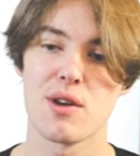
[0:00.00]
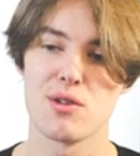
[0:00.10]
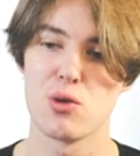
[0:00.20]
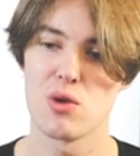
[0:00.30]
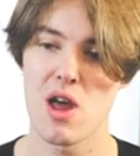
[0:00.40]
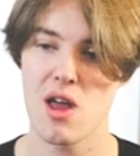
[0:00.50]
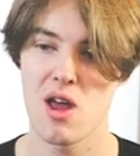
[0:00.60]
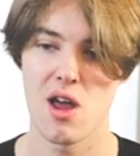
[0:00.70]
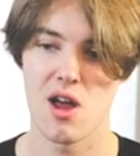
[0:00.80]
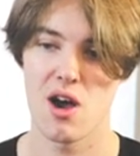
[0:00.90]
gonna do that.
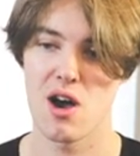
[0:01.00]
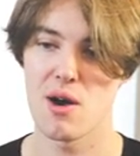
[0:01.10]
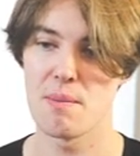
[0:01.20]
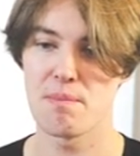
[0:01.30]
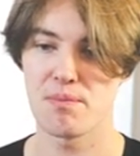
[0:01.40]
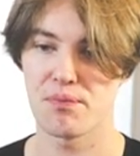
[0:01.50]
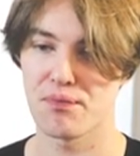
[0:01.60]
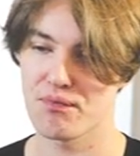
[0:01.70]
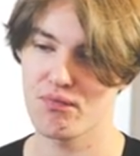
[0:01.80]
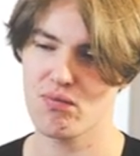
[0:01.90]
Um,
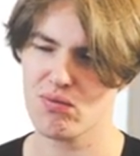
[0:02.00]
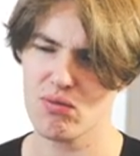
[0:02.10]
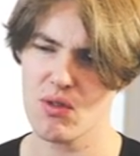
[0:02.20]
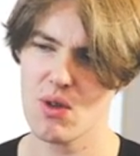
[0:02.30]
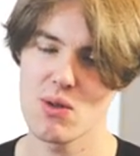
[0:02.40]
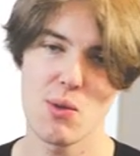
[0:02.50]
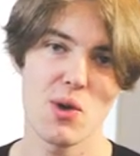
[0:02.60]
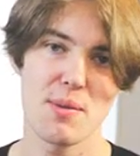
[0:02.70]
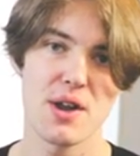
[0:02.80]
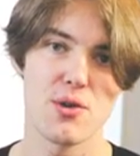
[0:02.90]
and
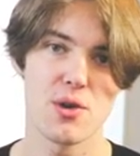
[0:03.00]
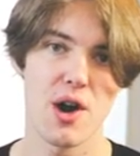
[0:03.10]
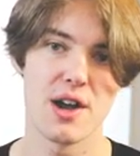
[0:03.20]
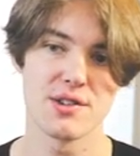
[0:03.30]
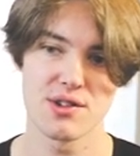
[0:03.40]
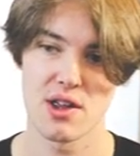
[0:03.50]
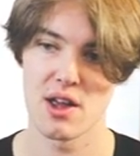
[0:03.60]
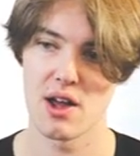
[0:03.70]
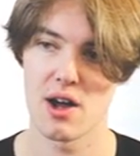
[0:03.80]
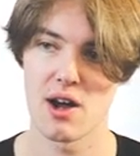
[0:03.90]
what about you guys?
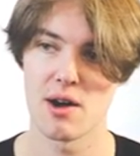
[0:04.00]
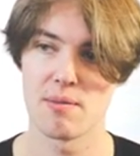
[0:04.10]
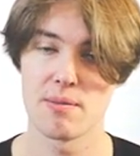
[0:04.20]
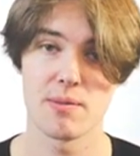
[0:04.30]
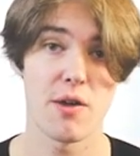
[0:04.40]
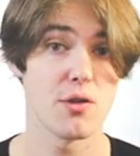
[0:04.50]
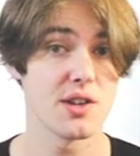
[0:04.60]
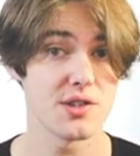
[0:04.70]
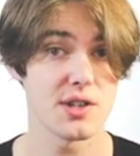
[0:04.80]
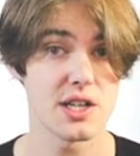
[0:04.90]
Um, have you
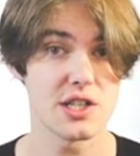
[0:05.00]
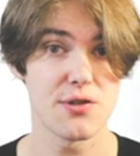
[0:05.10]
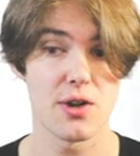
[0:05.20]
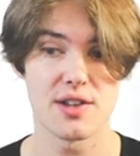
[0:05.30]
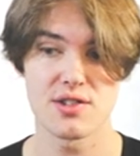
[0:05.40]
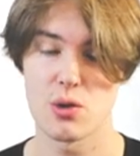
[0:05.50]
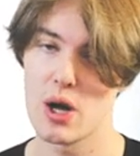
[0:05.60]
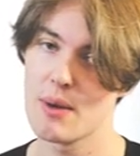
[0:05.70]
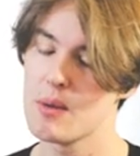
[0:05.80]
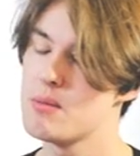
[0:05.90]
listened to SF9's new
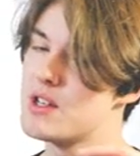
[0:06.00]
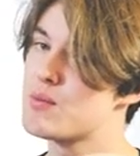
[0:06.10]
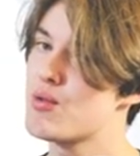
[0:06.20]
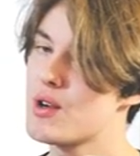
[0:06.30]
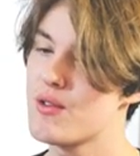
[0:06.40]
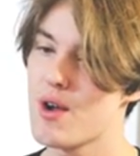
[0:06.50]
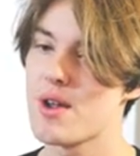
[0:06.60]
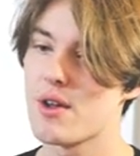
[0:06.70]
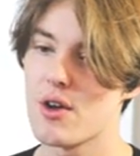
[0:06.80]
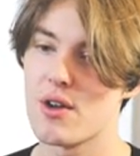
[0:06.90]
album? It's pretty
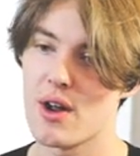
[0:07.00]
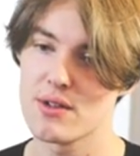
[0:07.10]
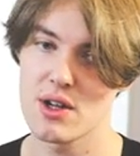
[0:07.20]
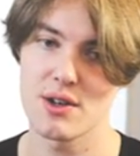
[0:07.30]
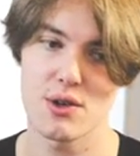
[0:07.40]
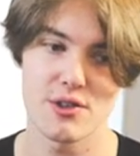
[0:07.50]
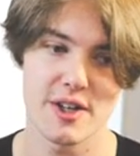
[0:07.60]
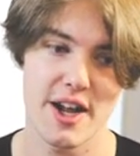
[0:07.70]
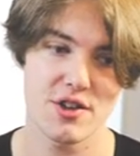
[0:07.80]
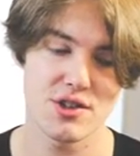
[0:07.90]
freaking good. I was gonna do a
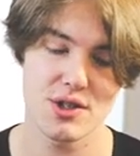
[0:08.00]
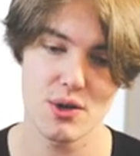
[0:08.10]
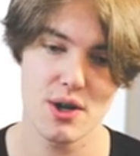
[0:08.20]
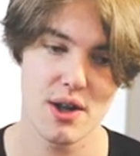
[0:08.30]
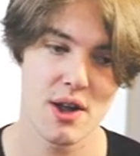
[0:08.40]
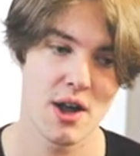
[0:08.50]
reaction to it,